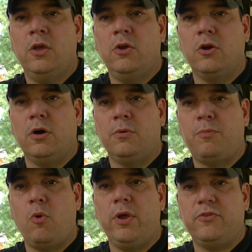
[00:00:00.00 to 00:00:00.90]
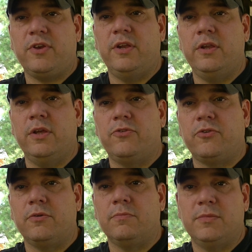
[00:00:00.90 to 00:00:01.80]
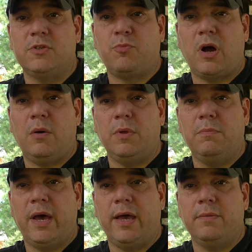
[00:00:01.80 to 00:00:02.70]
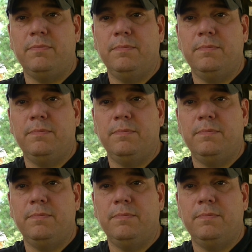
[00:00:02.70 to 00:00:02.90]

your points condenser is probably bad.